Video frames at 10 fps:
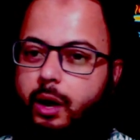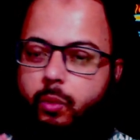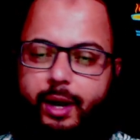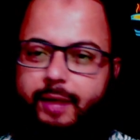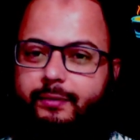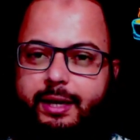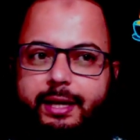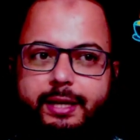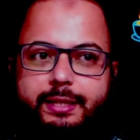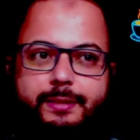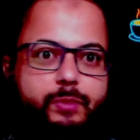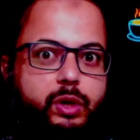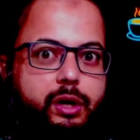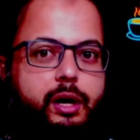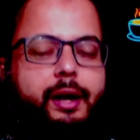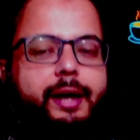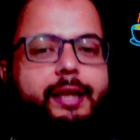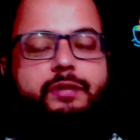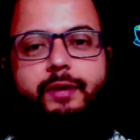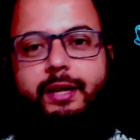Whatever it is
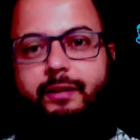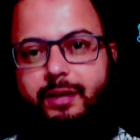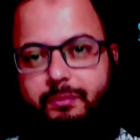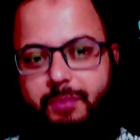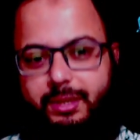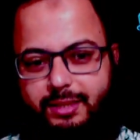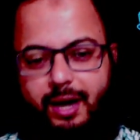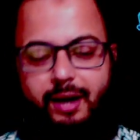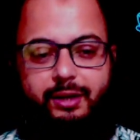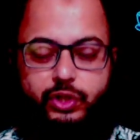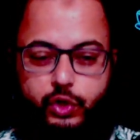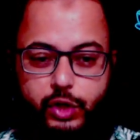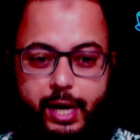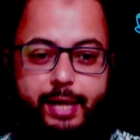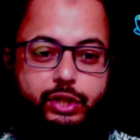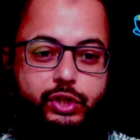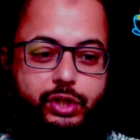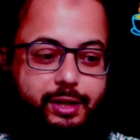very, very bizarre, strange.